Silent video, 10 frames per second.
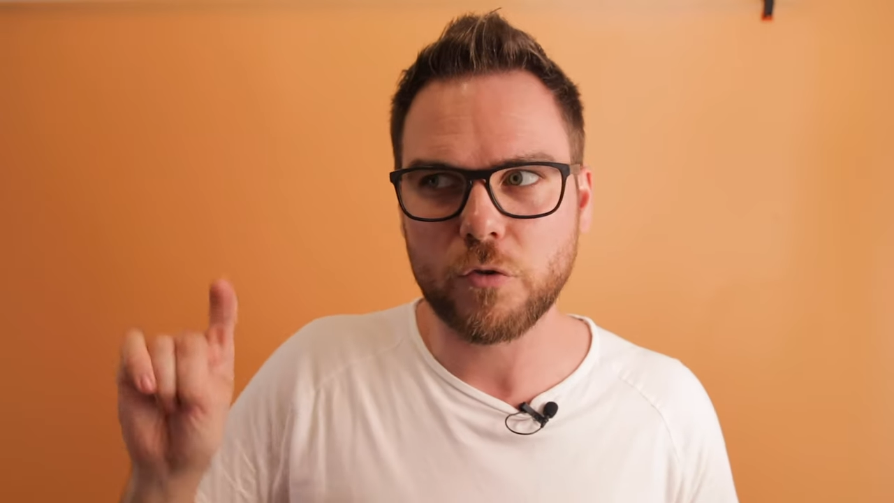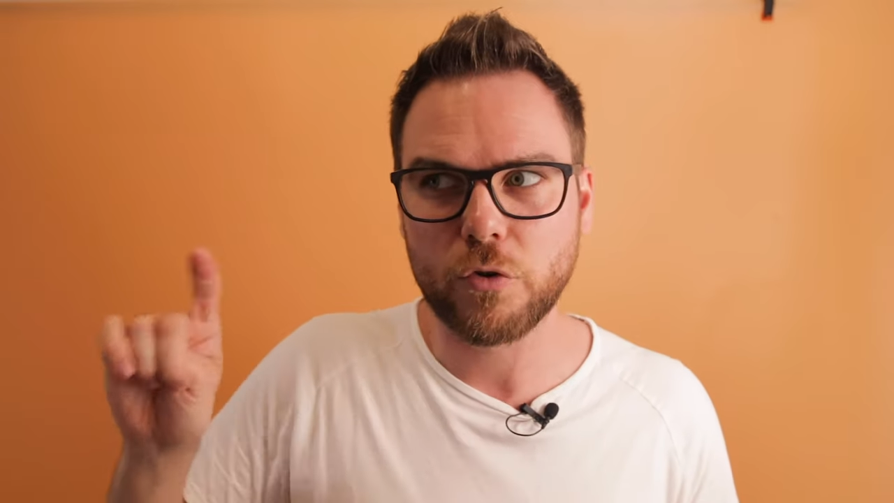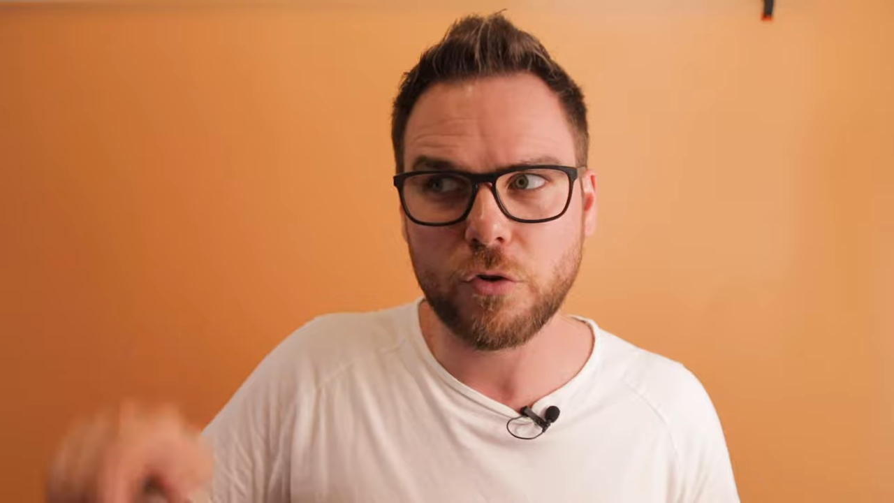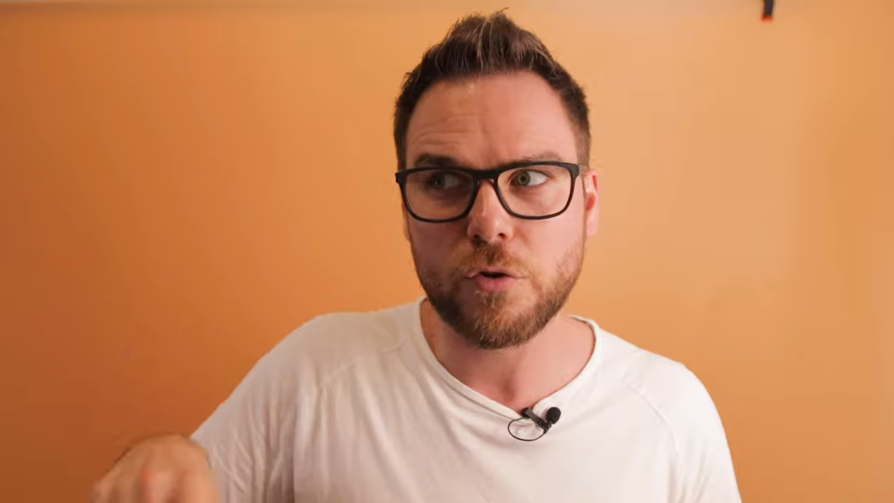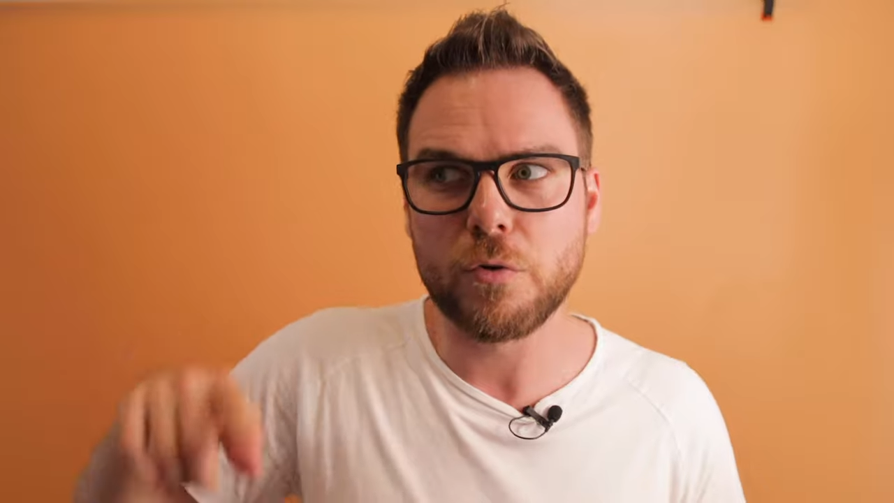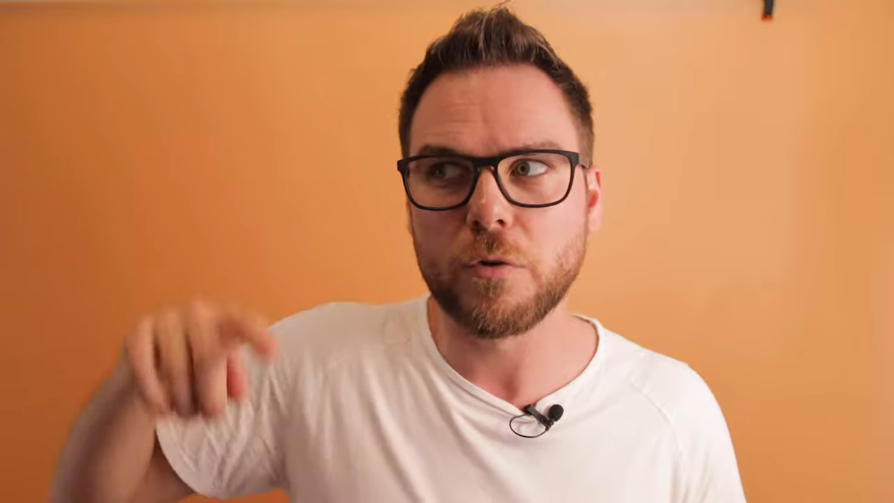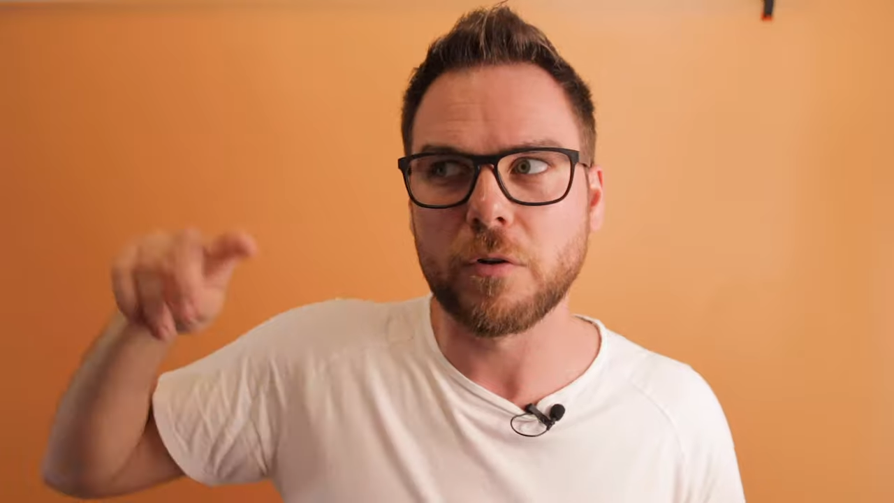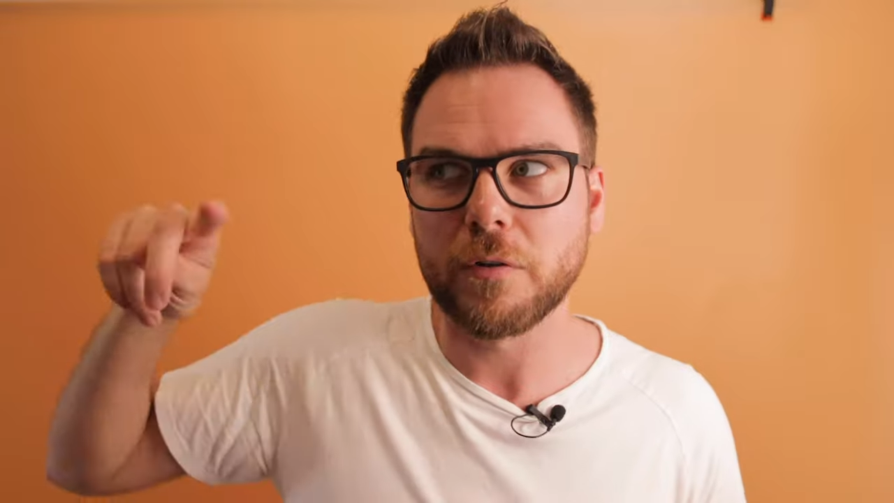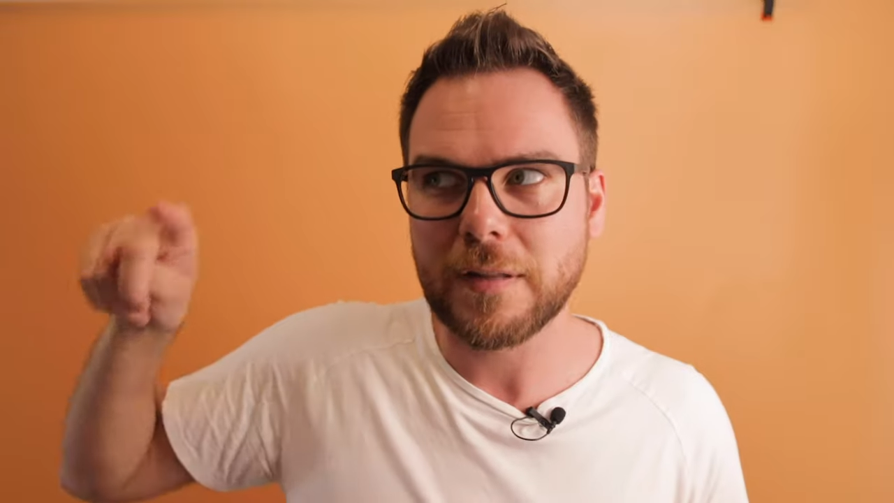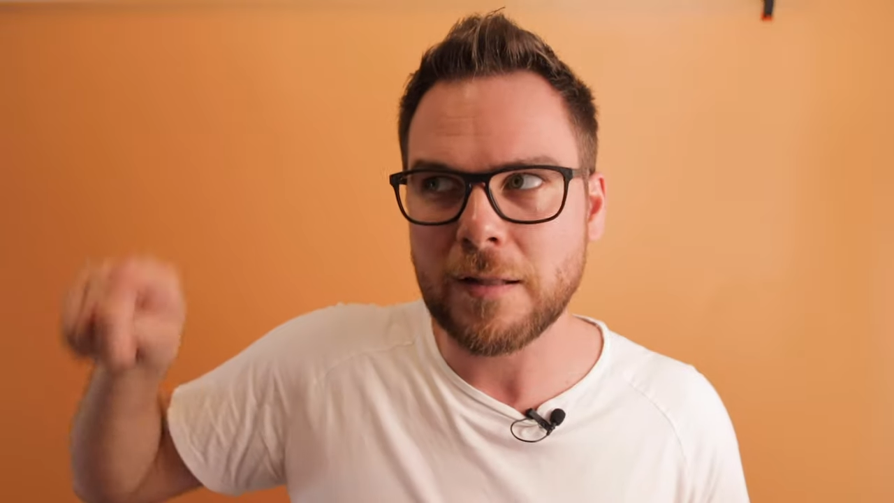
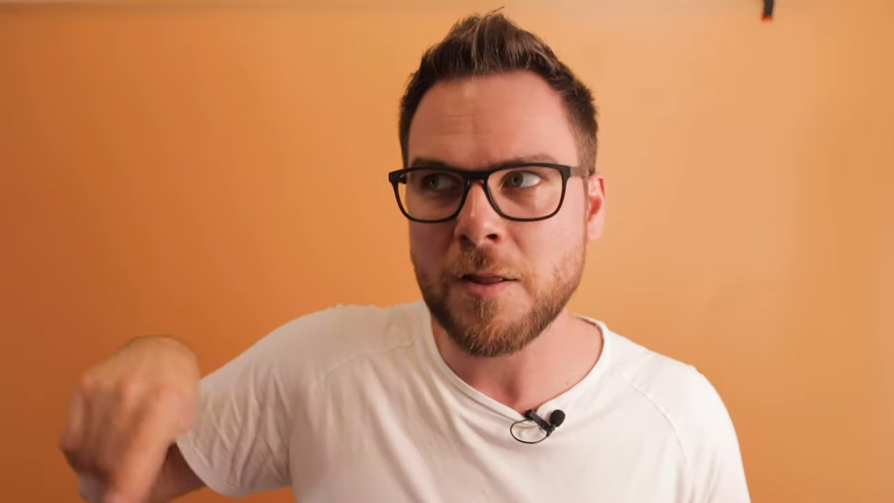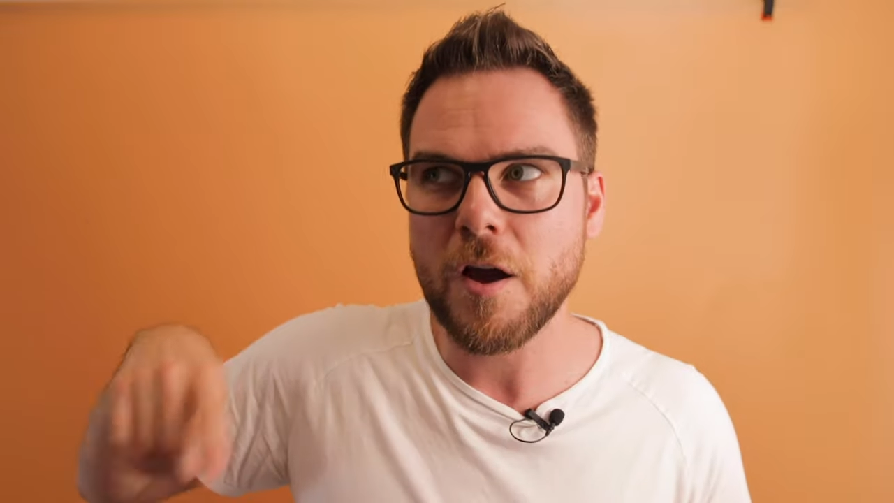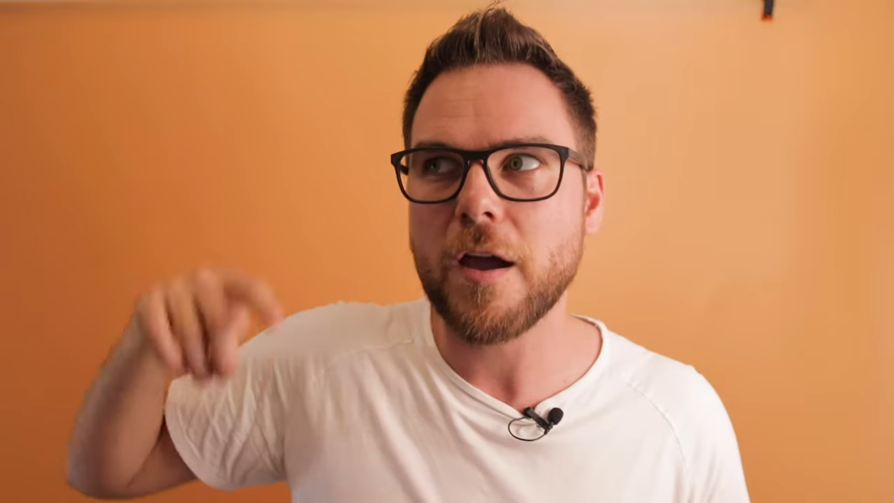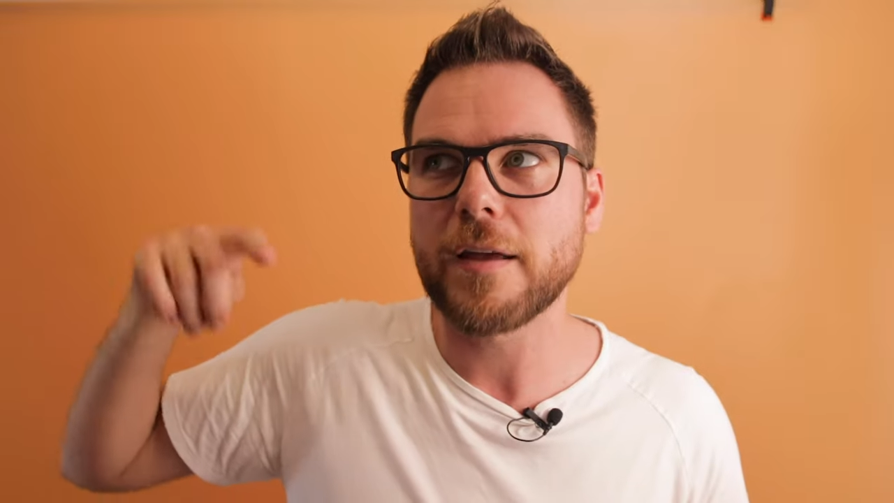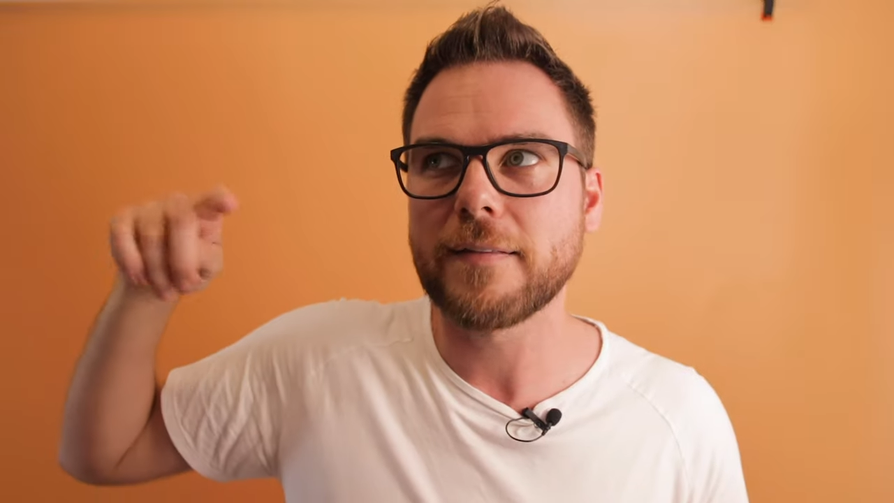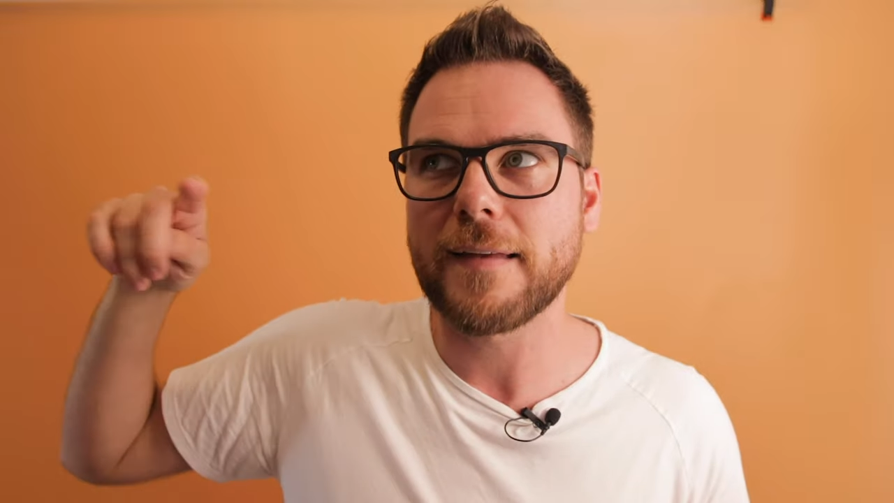due the night